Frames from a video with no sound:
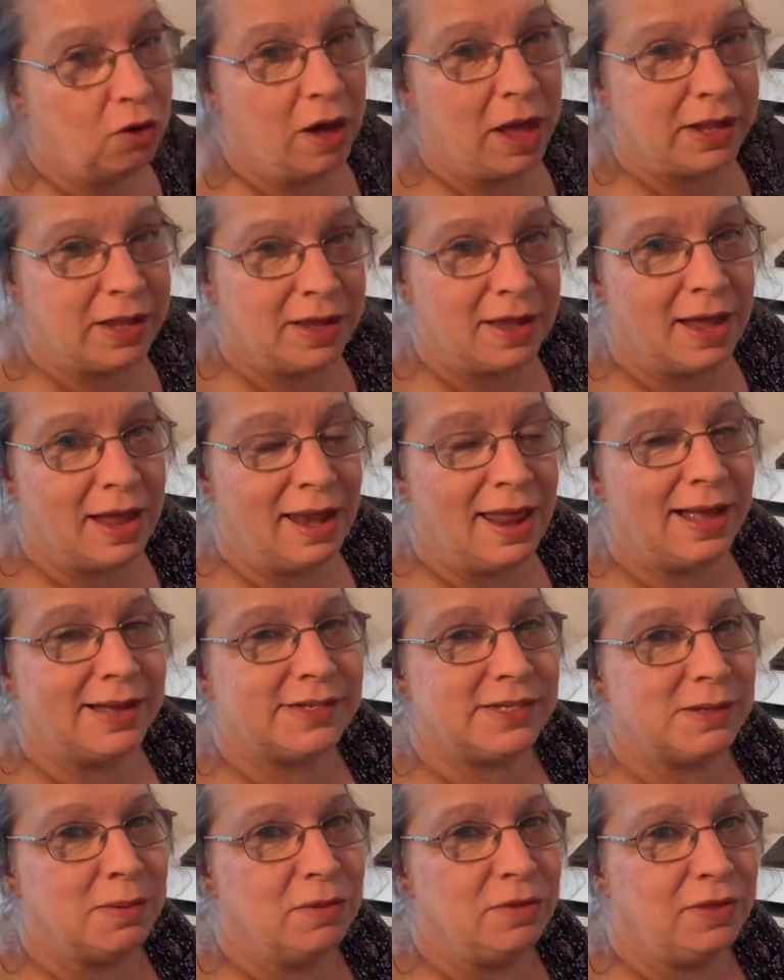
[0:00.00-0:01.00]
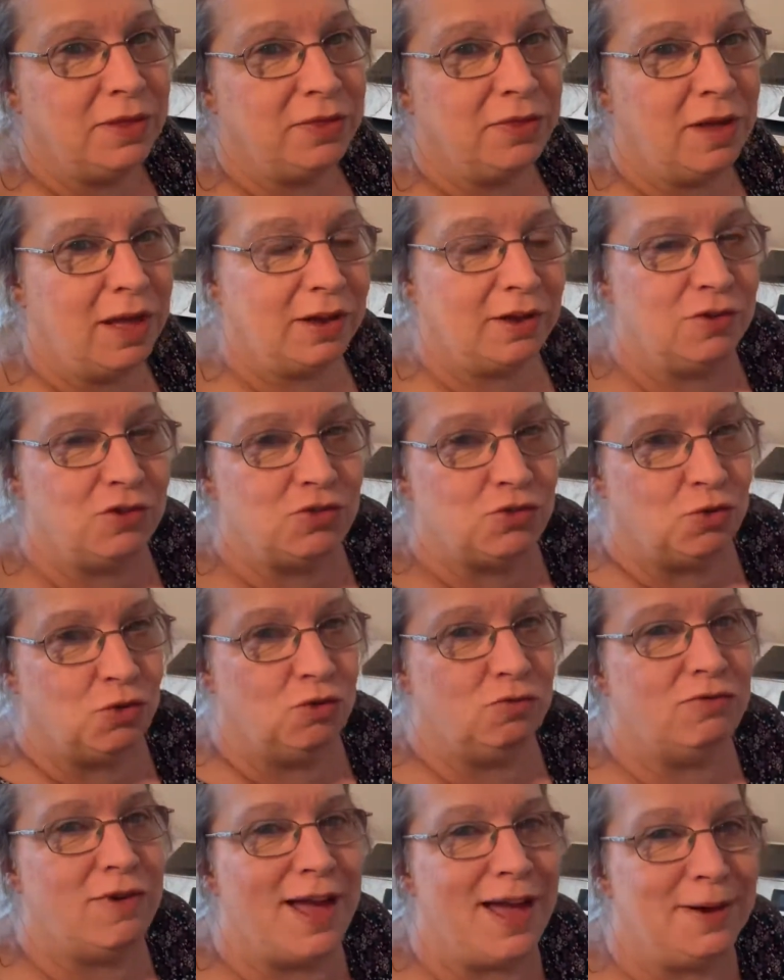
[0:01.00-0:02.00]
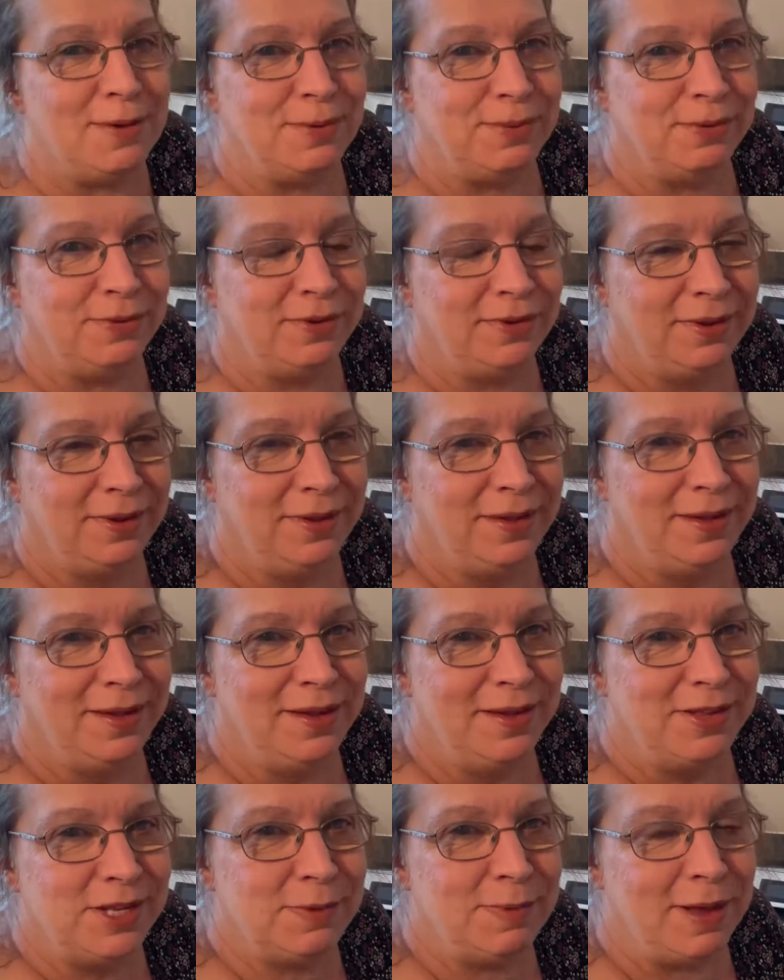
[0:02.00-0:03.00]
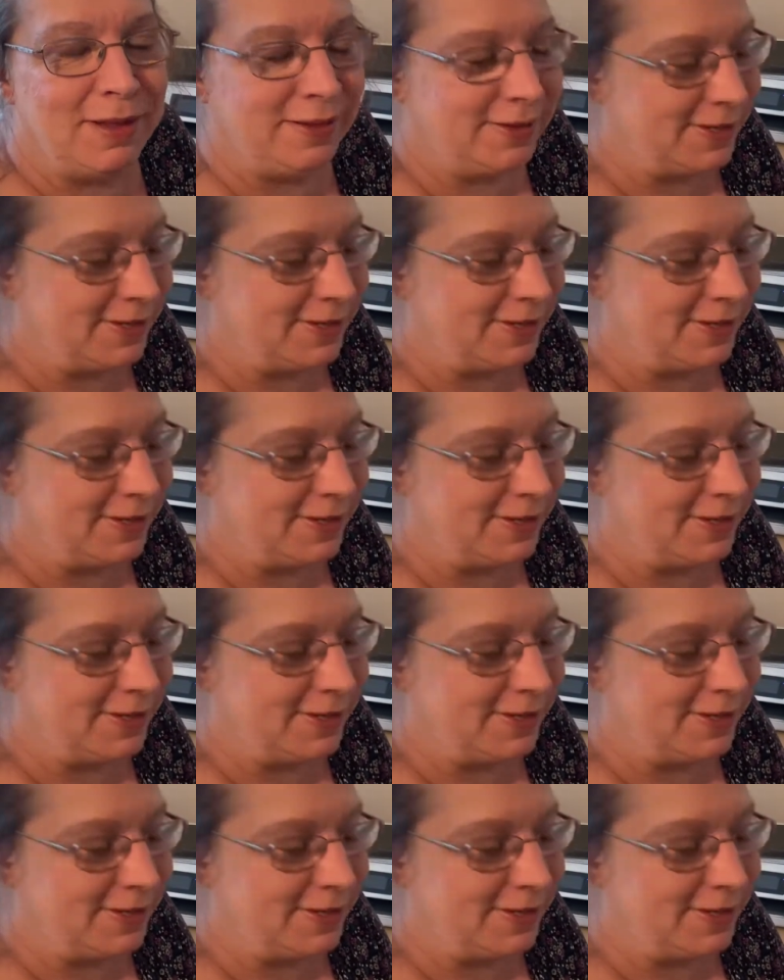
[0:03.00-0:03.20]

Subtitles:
I can collect something that I can draw around to make the